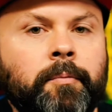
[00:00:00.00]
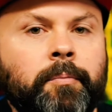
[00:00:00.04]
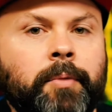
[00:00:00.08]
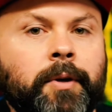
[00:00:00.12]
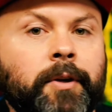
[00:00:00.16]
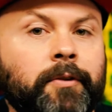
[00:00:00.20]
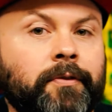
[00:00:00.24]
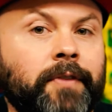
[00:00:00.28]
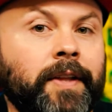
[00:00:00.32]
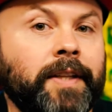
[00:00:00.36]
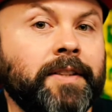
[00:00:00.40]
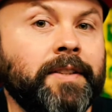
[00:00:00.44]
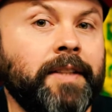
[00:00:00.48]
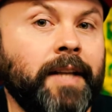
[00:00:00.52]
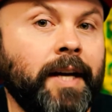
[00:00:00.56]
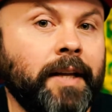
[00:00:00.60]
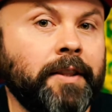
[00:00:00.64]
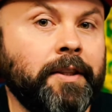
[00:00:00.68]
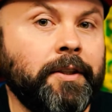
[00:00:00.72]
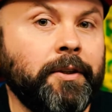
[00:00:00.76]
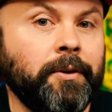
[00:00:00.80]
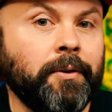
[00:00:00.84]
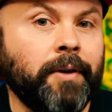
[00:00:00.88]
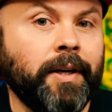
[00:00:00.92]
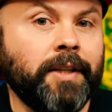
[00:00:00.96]
But if that's
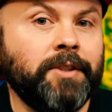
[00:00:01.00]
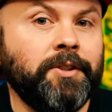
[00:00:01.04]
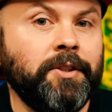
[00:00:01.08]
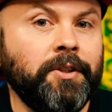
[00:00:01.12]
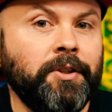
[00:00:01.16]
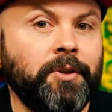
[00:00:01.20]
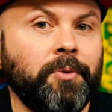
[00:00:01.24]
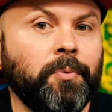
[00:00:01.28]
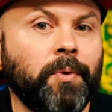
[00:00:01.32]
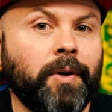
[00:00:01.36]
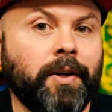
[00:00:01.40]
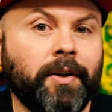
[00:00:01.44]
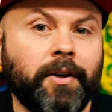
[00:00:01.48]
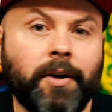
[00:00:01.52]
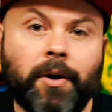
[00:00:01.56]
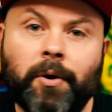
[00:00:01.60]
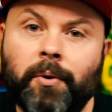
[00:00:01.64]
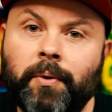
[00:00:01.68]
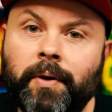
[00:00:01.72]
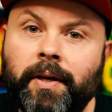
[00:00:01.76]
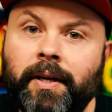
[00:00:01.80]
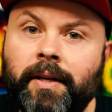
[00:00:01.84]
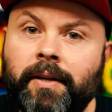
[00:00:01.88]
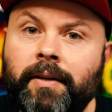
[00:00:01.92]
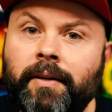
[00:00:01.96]
not the direction you want to
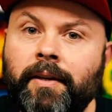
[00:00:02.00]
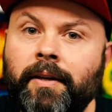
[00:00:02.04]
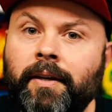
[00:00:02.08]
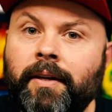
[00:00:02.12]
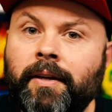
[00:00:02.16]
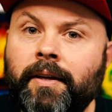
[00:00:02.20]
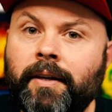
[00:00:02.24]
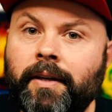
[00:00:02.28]
go in